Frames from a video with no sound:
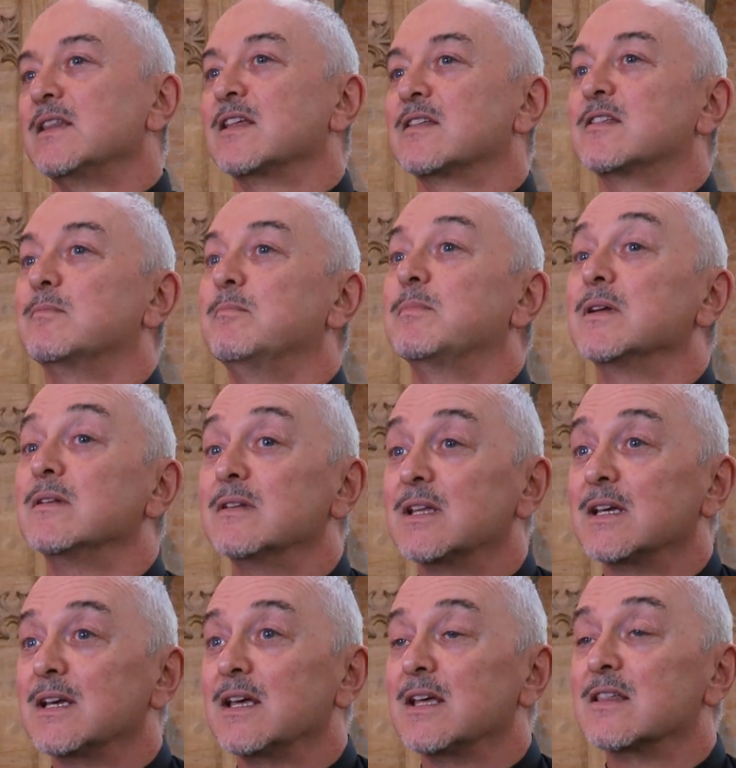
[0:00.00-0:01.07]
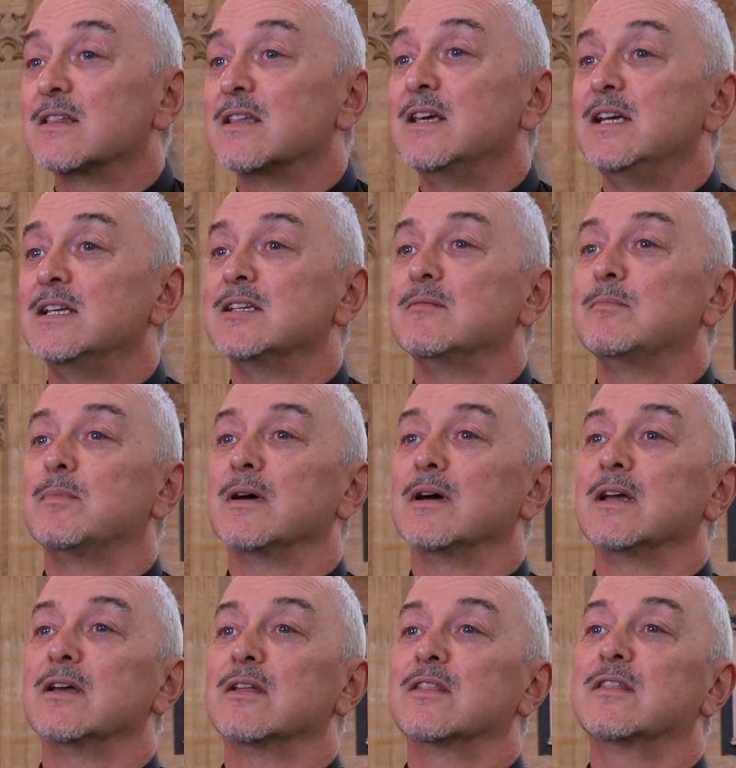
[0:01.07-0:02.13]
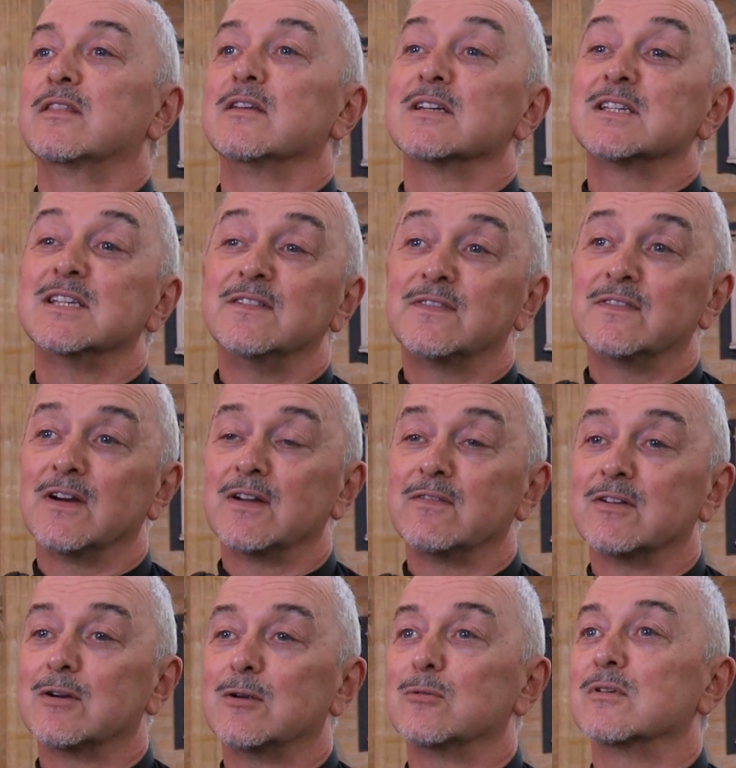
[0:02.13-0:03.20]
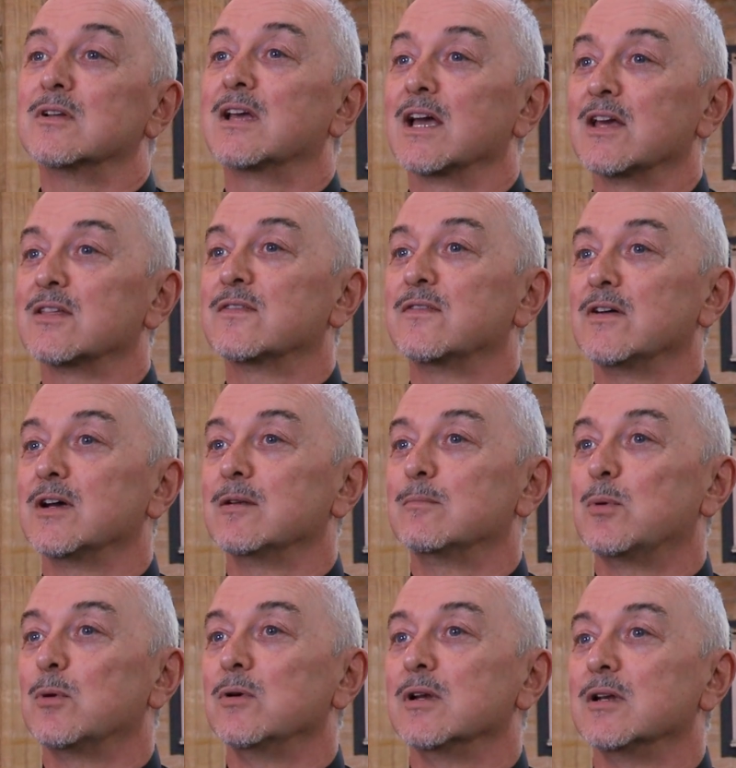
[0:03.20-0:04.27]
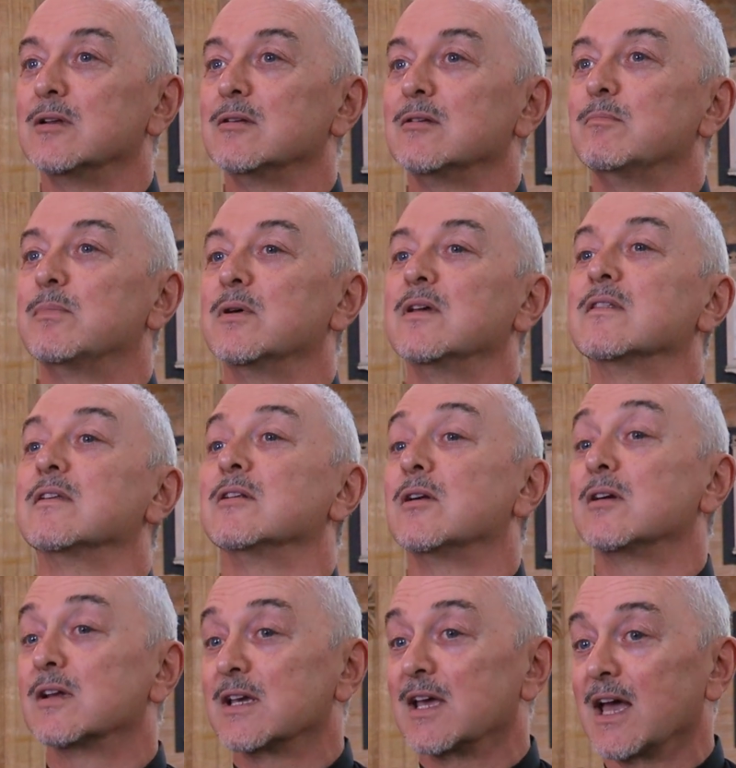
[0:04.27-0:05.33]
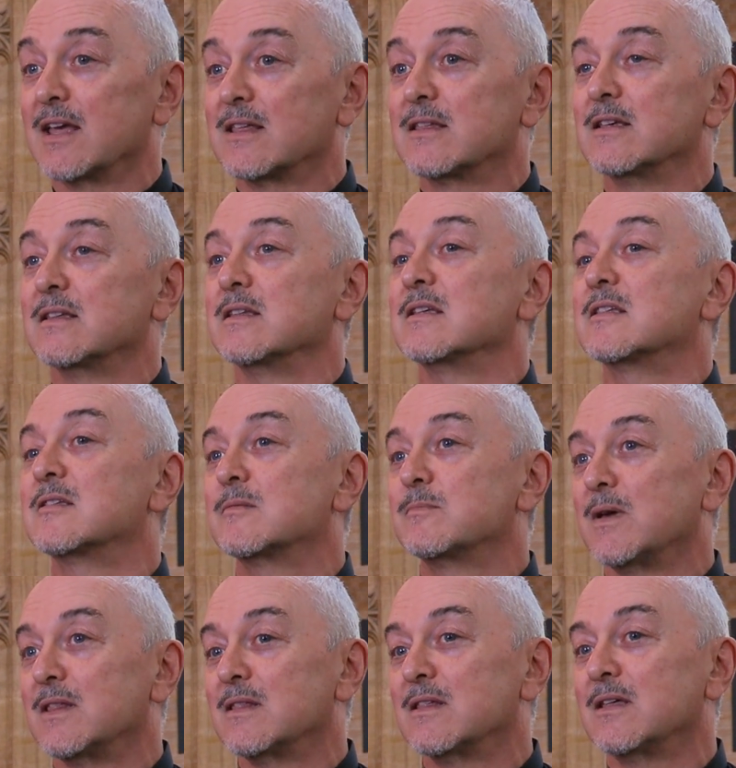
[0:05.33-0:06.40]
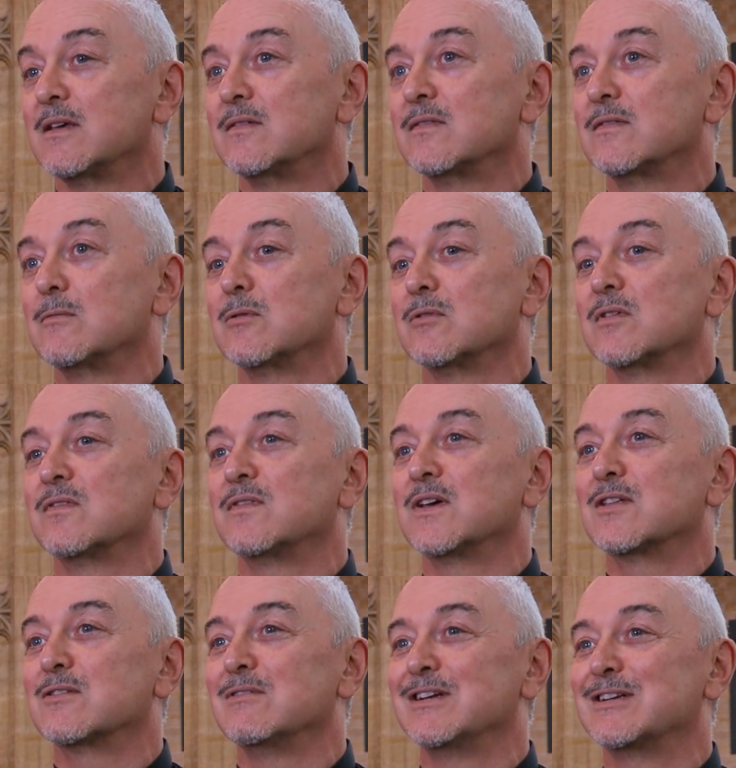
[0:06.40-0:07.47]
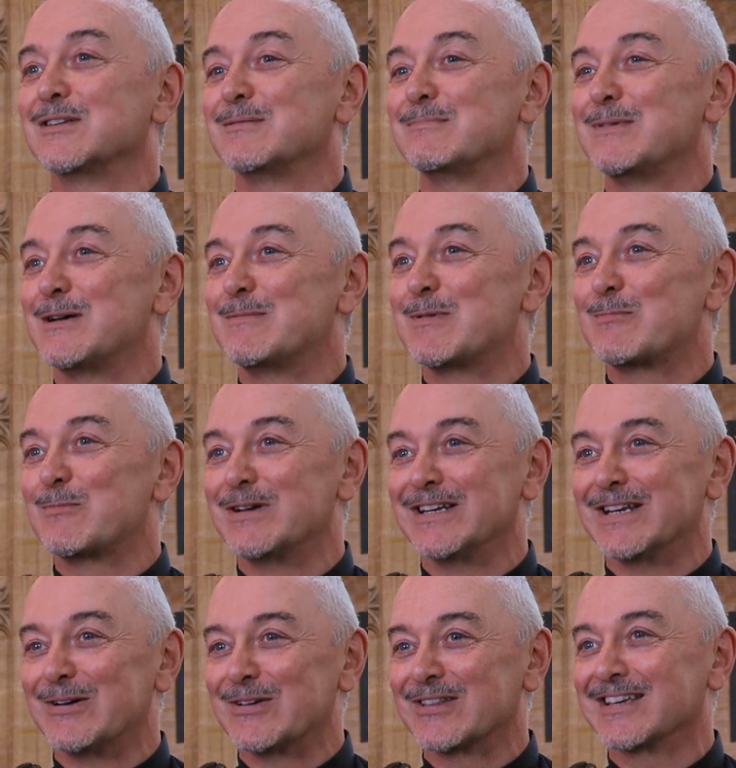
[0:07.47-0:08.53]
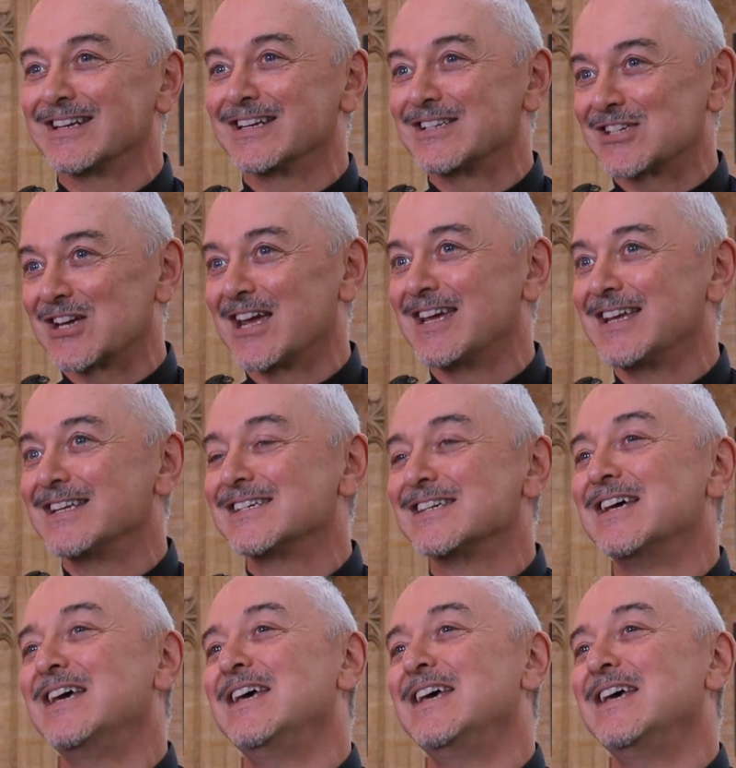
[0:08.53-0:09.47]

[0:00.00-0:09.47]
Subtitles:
this building is heated by a 35-year-old gas-fired boiler. It burns a lot of gas. It's expensive. We're on a fixed rate at the moment. We know it's going to change.